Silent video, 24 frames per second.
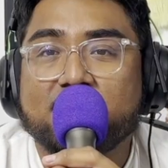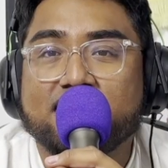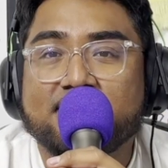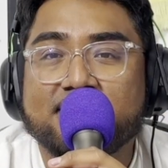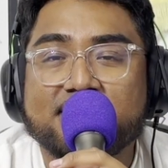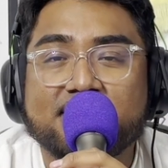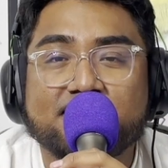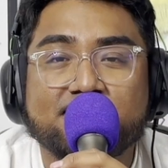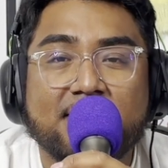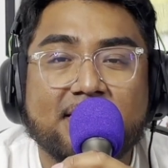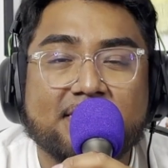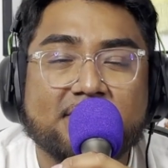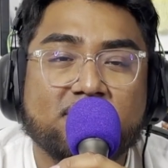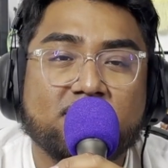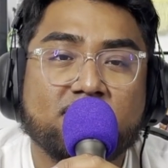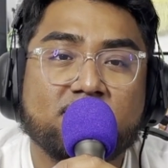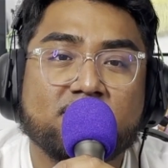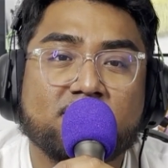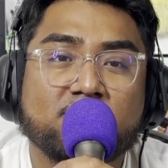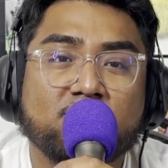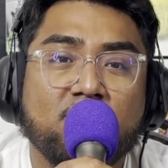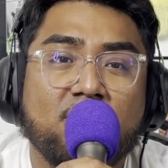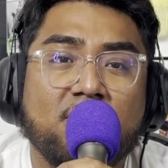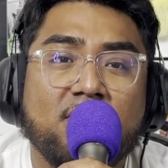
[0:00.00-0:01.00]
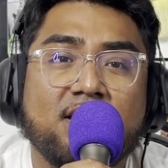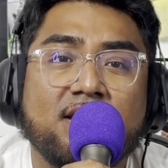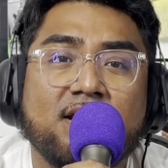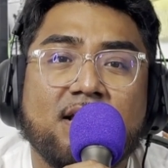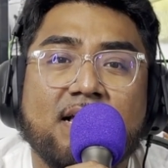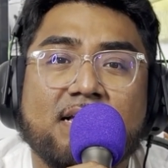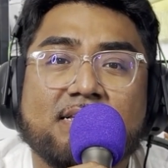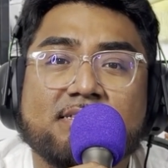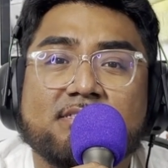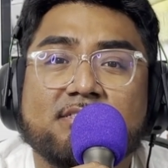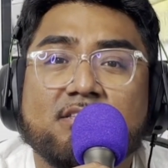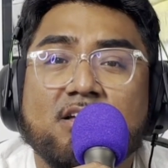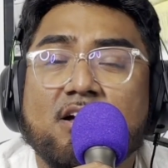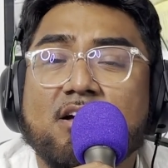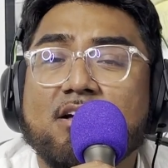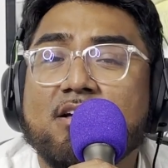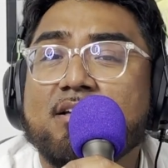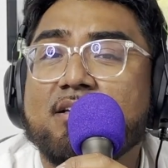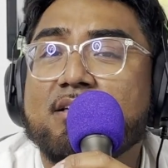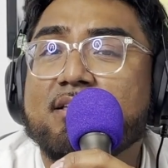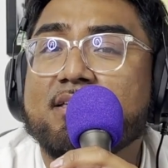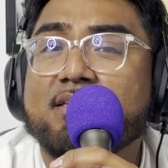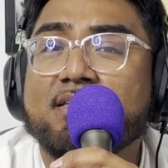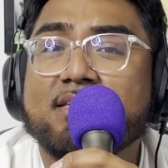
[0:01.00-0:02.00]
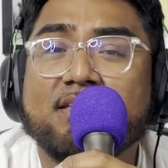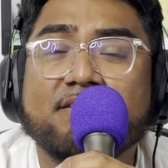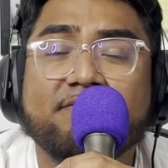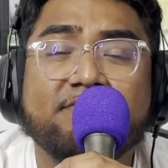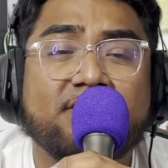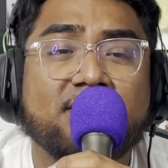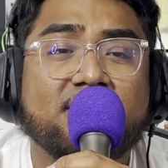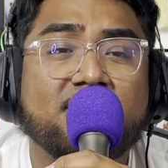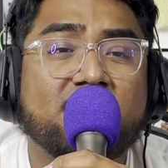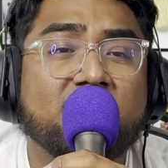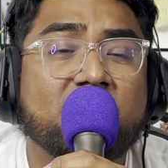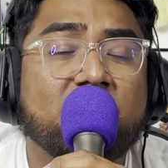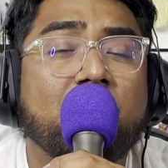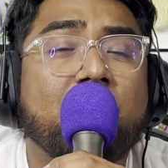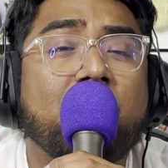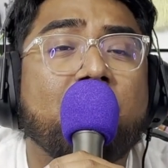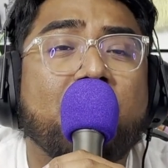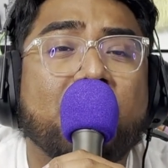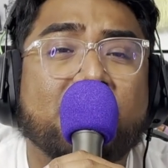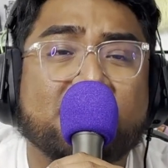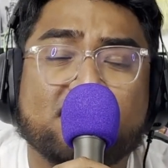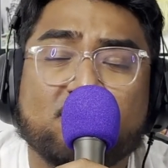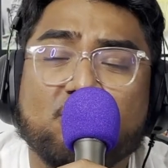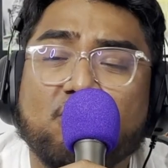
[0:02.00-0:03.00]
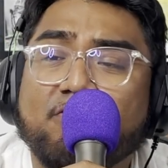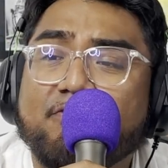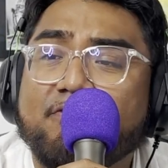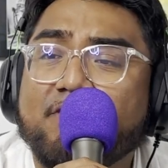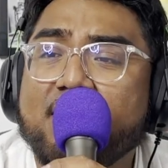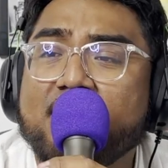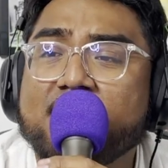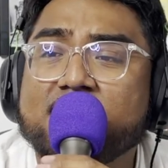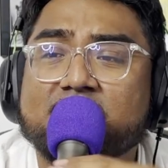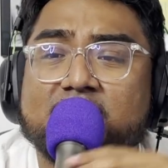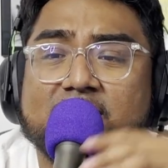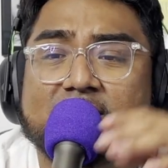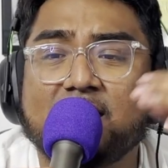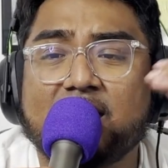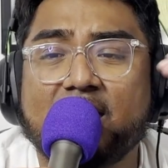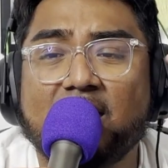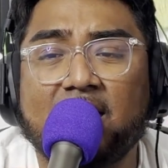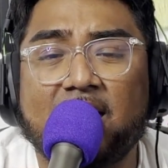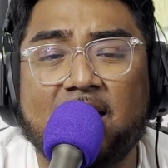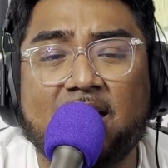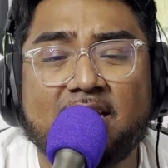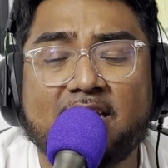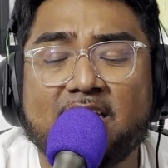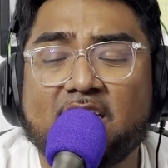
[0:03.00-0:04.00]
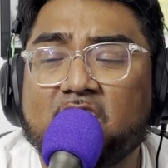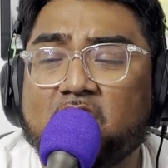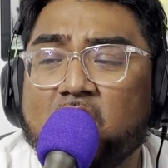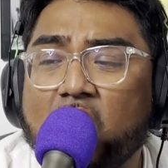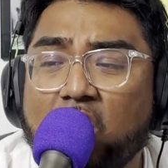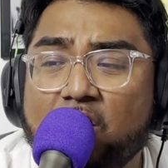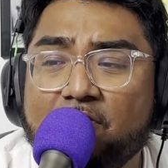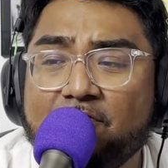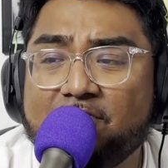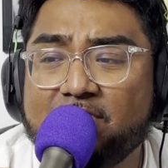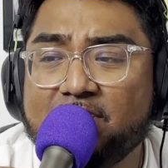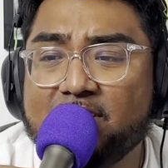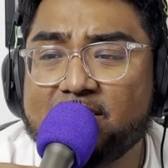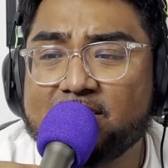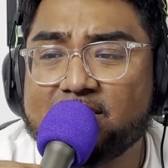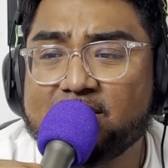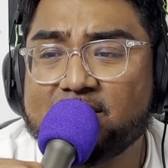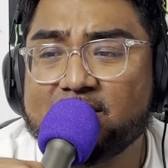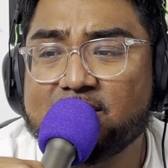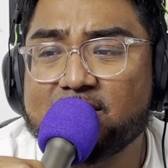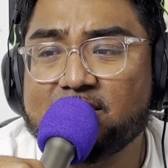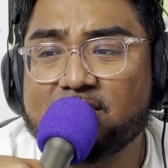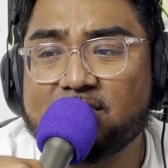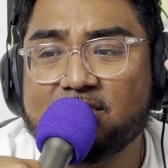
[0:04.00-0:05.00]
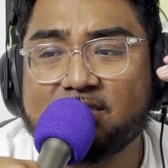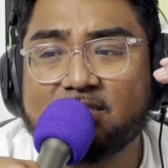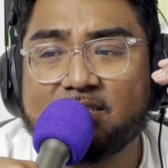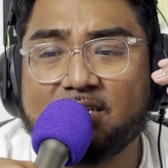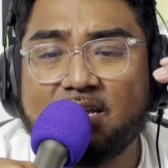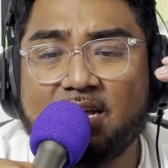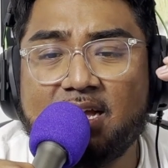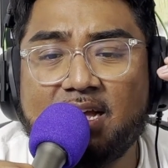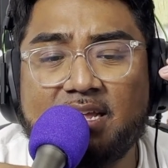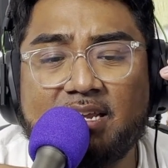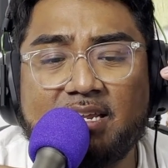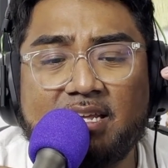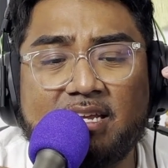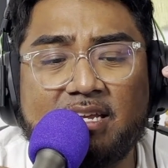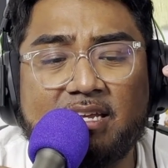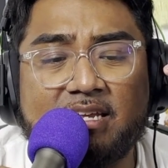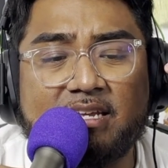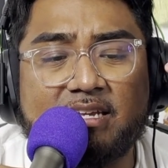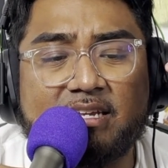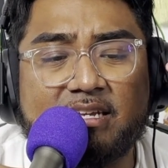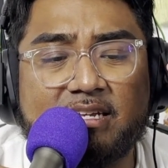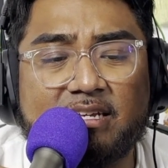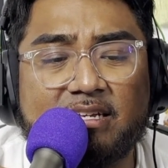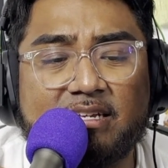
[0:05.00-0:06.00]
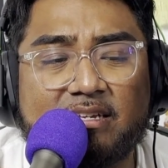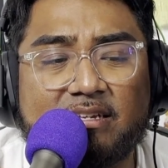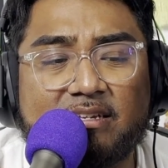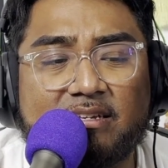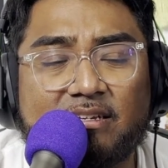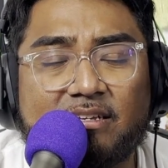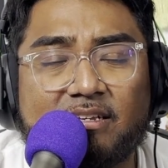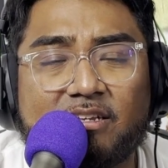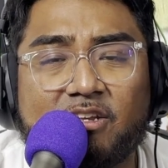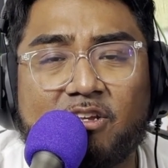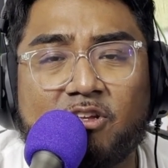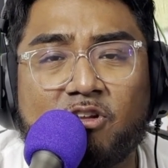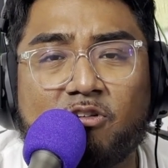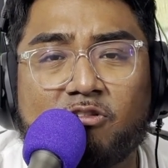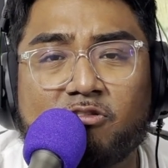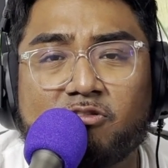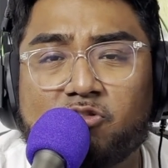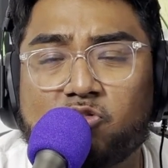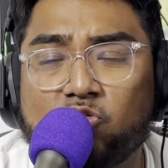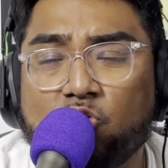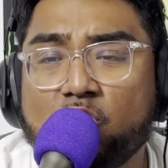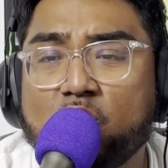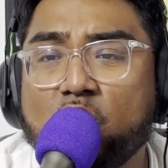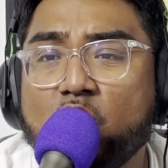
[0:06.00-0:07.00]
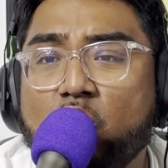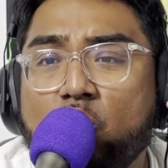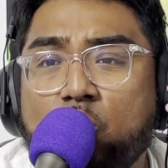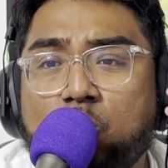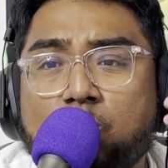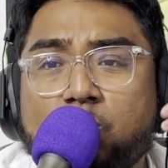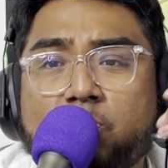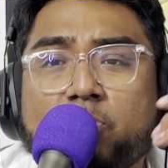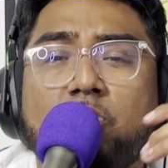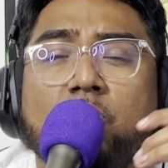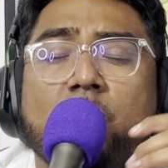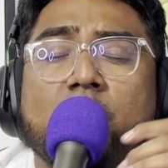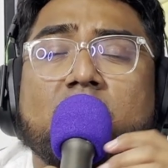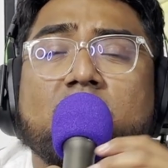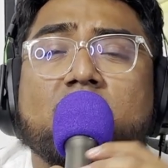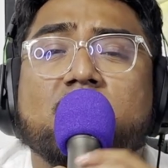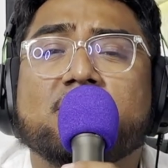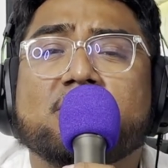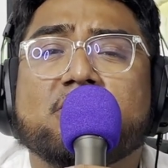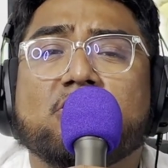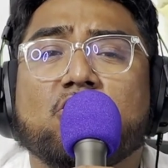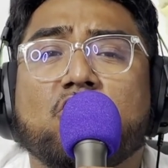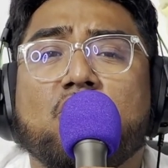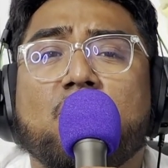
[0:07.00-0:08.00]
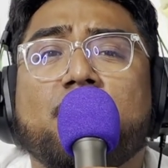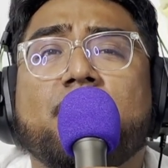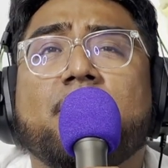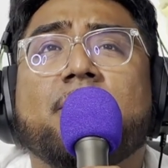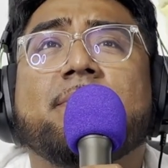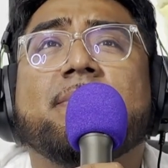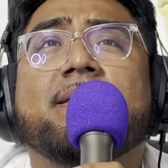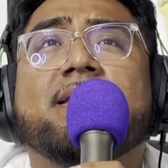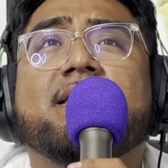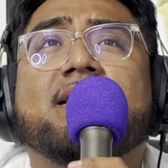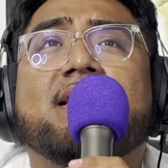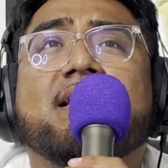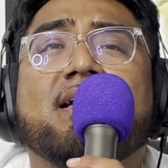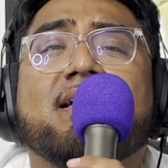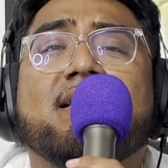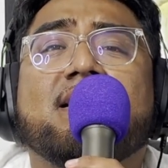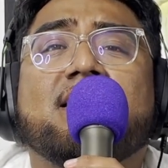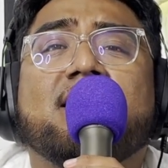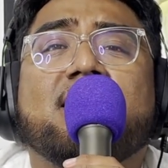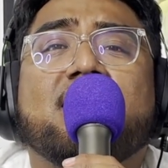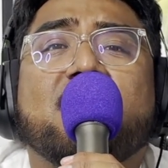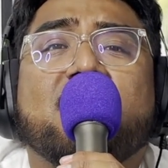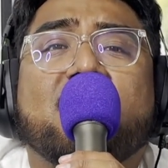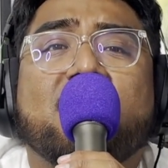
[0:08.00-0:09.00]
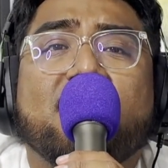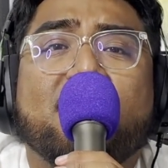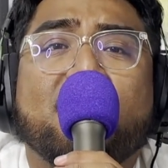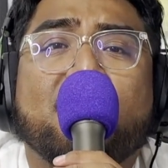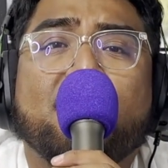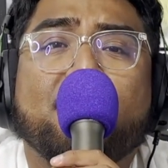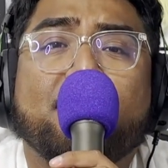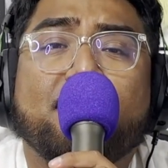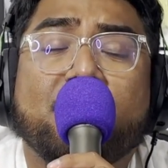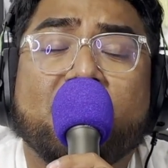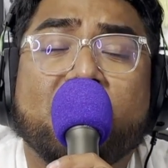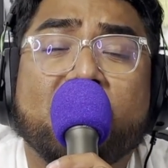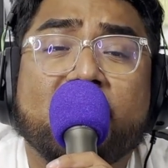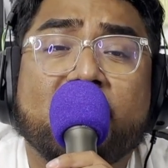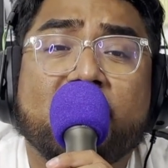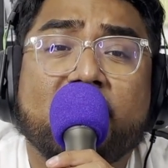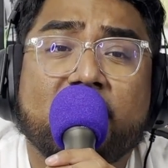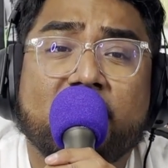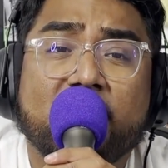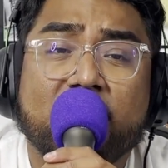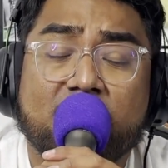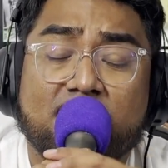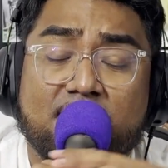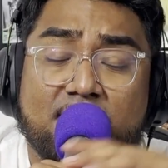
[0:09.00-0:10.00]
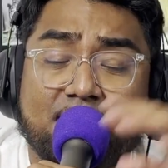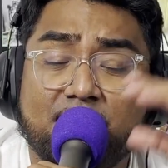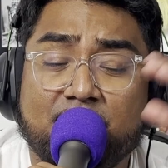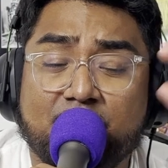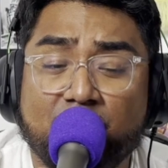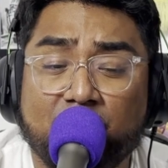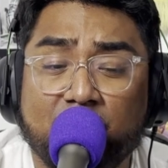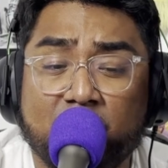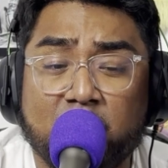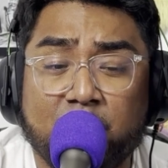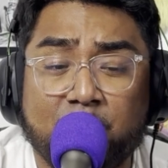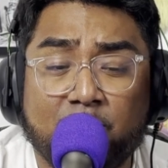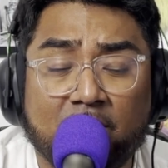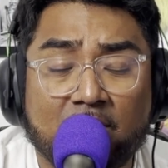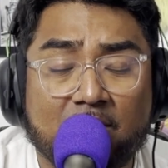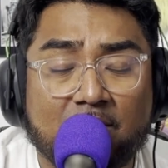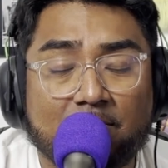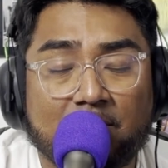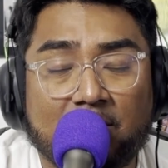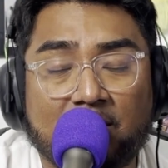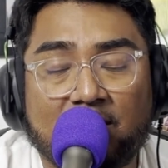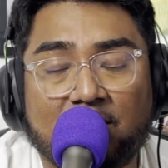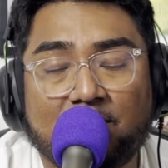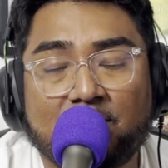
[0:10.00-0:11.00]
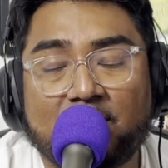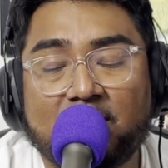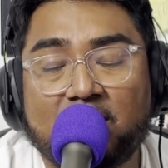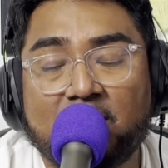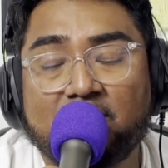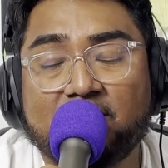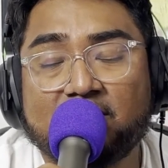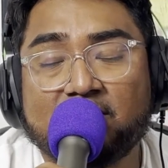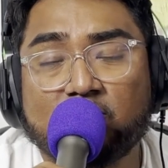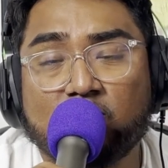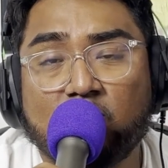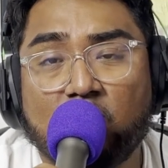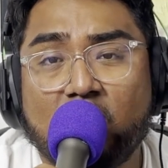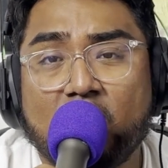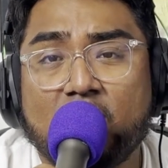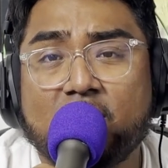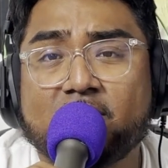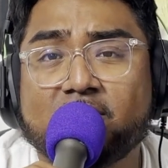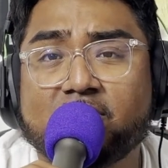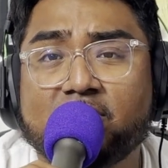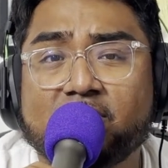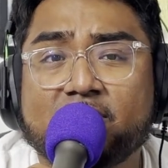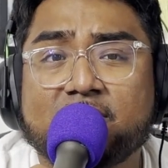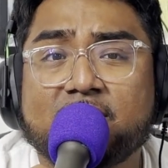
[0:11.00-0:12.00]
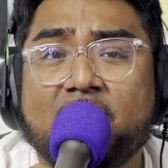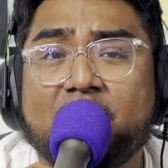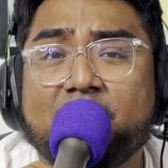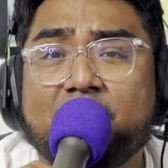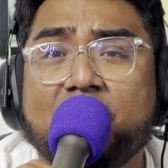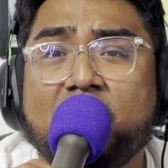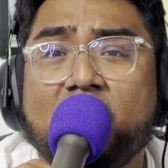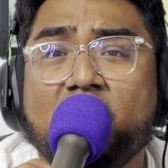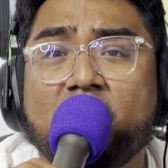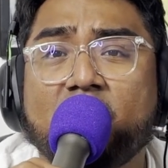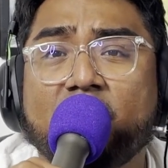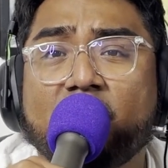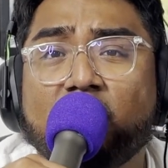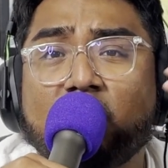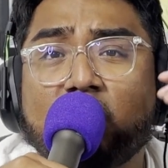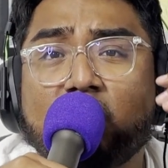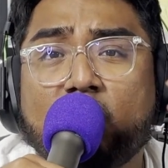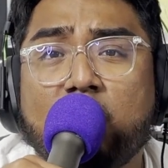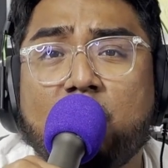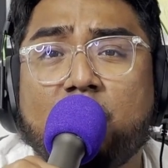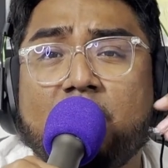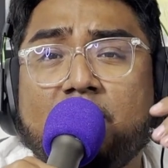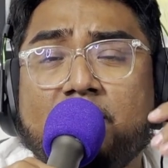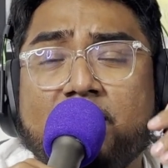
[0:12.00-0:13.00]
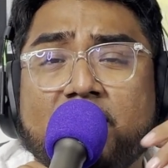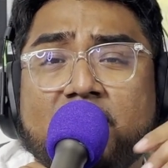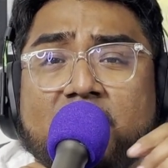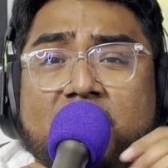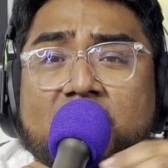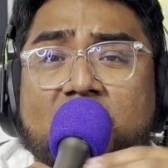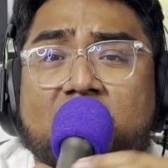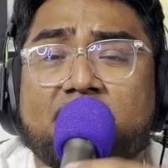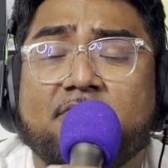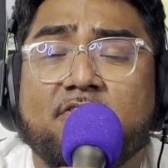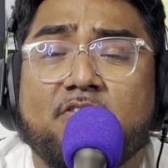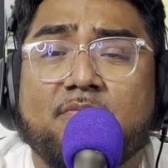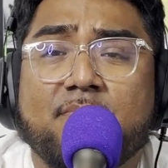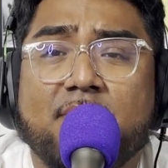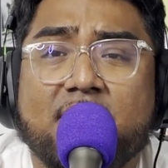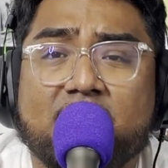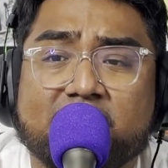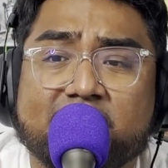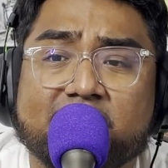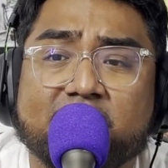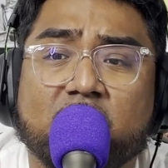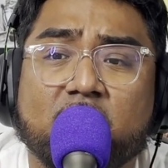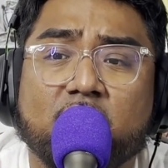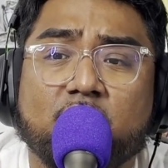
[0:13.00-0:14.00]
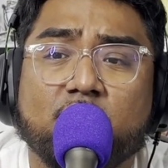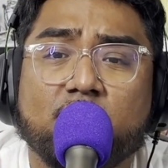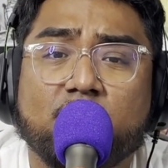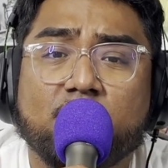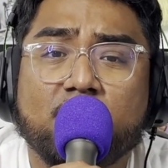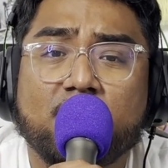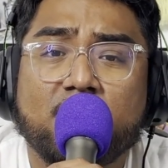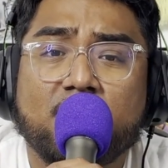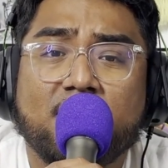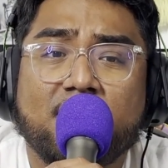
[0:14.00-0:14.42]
This Mexico squad has not given Mexico fans any confidence, any, you know, sort of hope going into the Copa America. But the preliminary squad just came out for the Copa America for Mexico.